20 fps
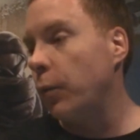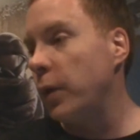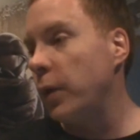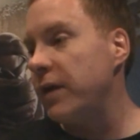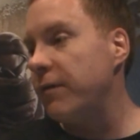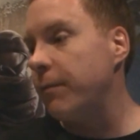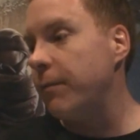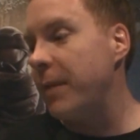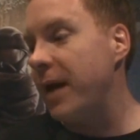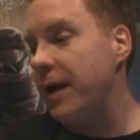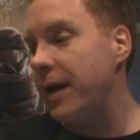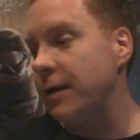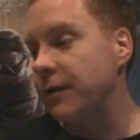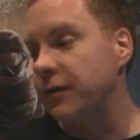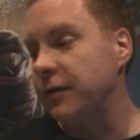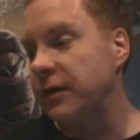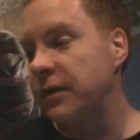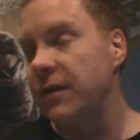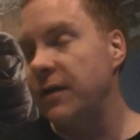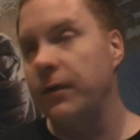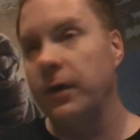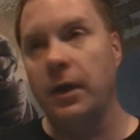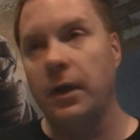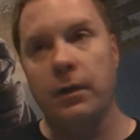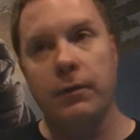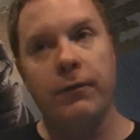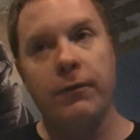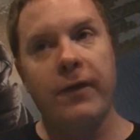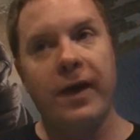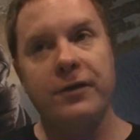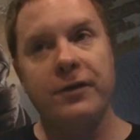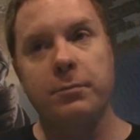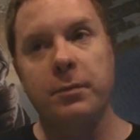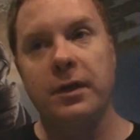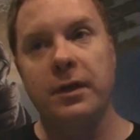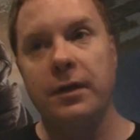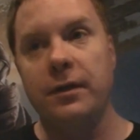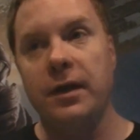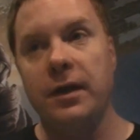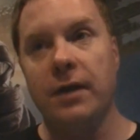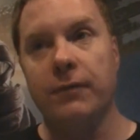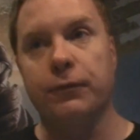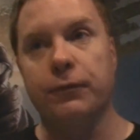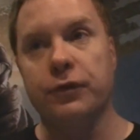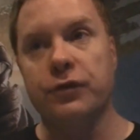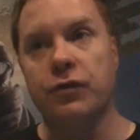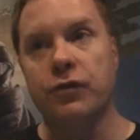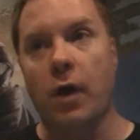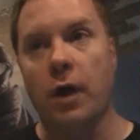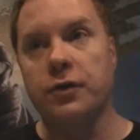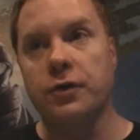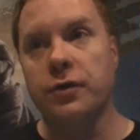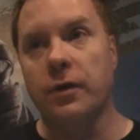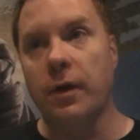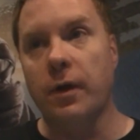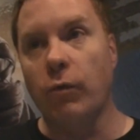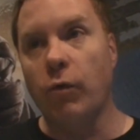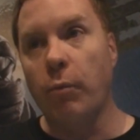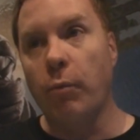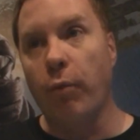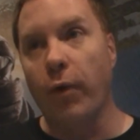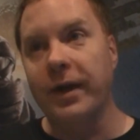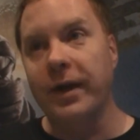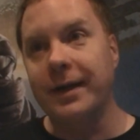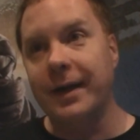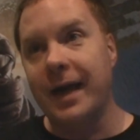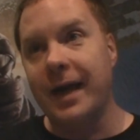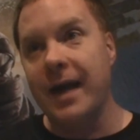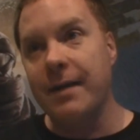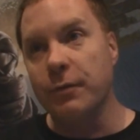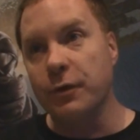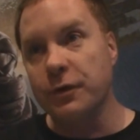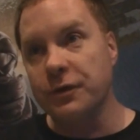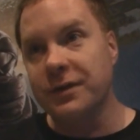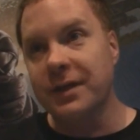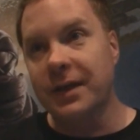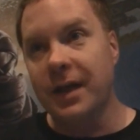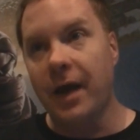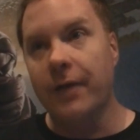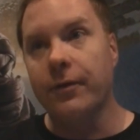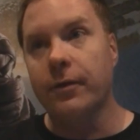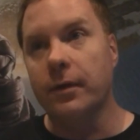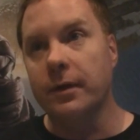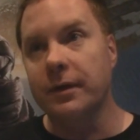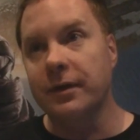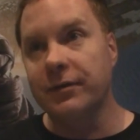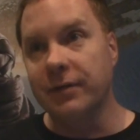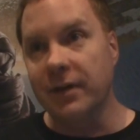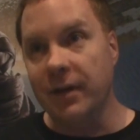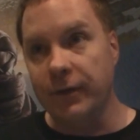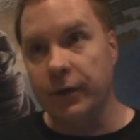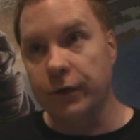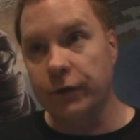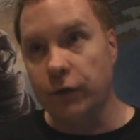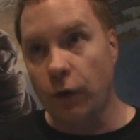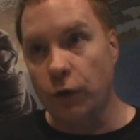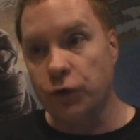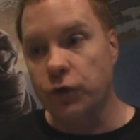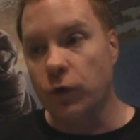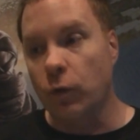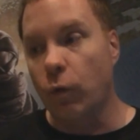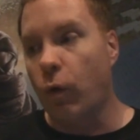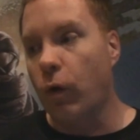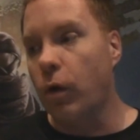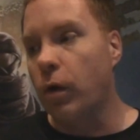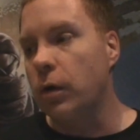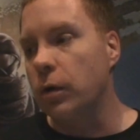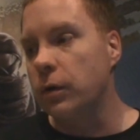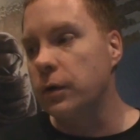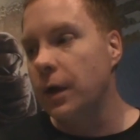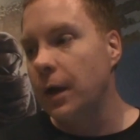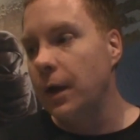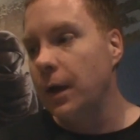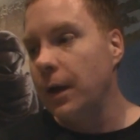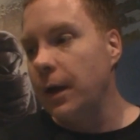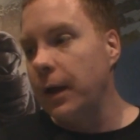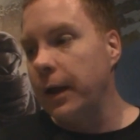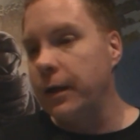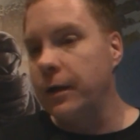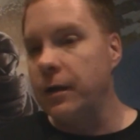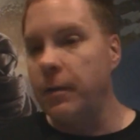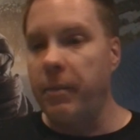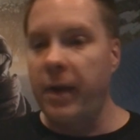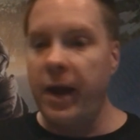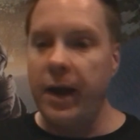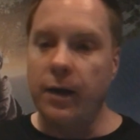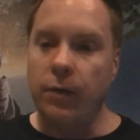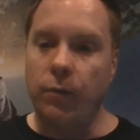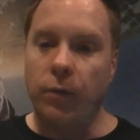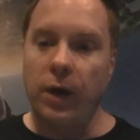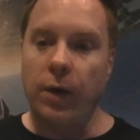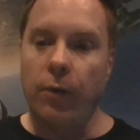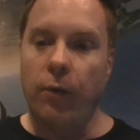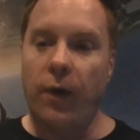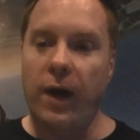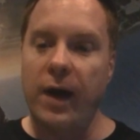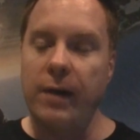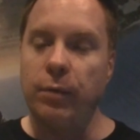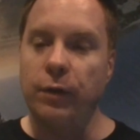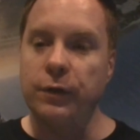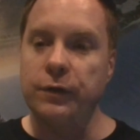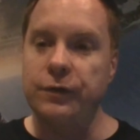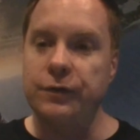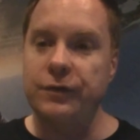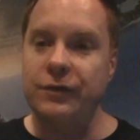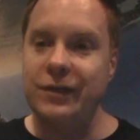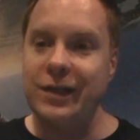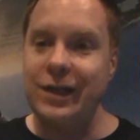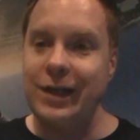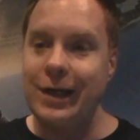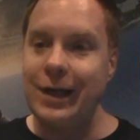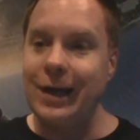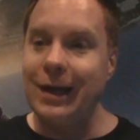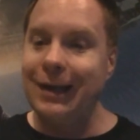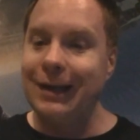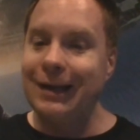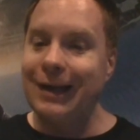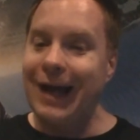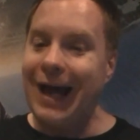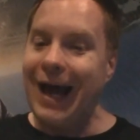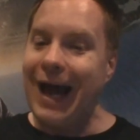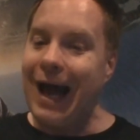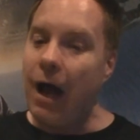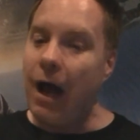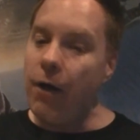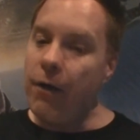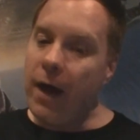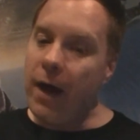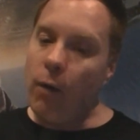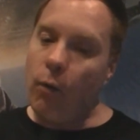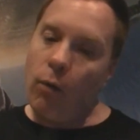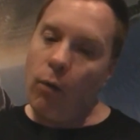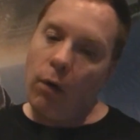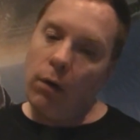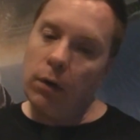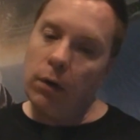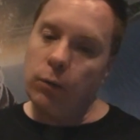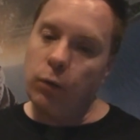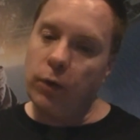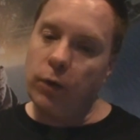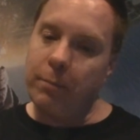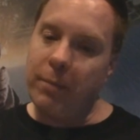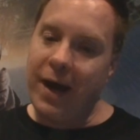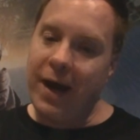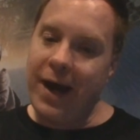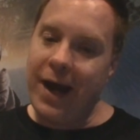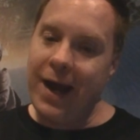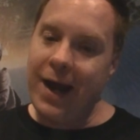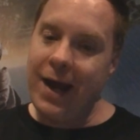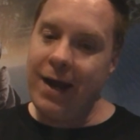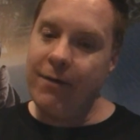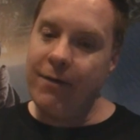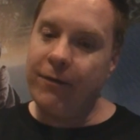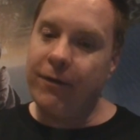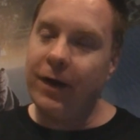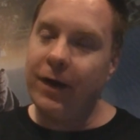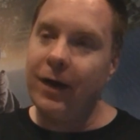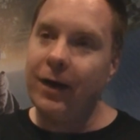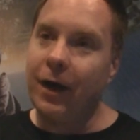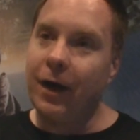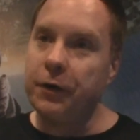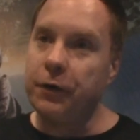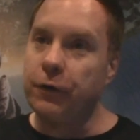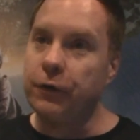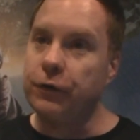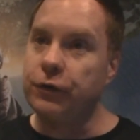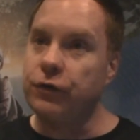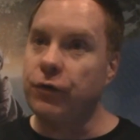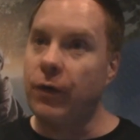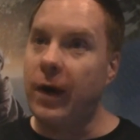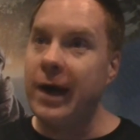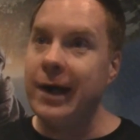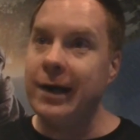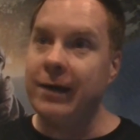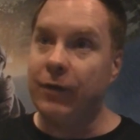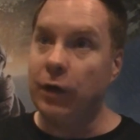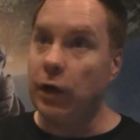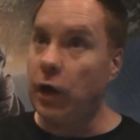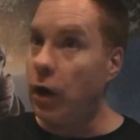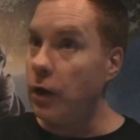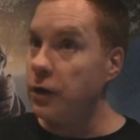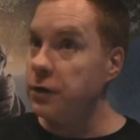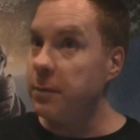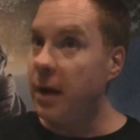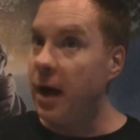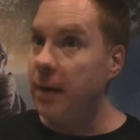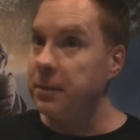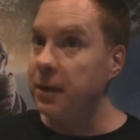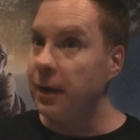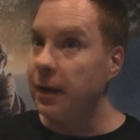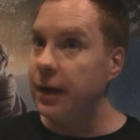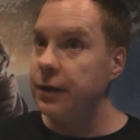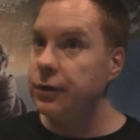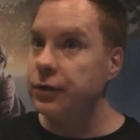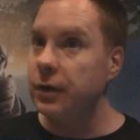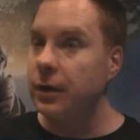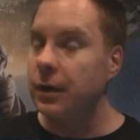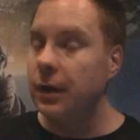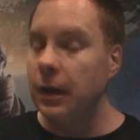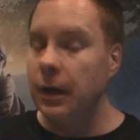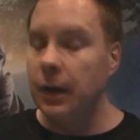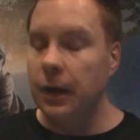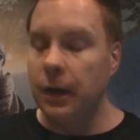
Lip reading: We've made a significant investment in the infrastructure that will bring gamers together in this living social world. And in the beta, we were able to see how that world would behave under the strain of a large population.